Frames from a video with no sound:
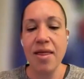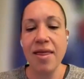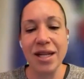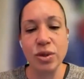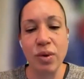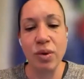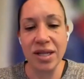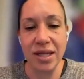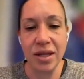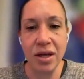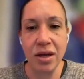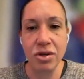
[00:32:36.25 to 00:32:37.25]
That's where I
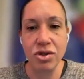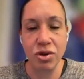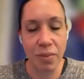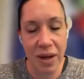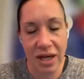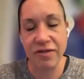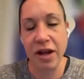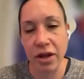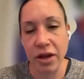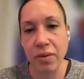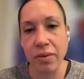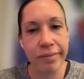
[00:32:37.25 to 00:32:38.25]
see the tremendous
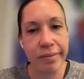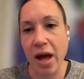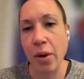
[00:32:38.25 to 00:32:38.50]
value.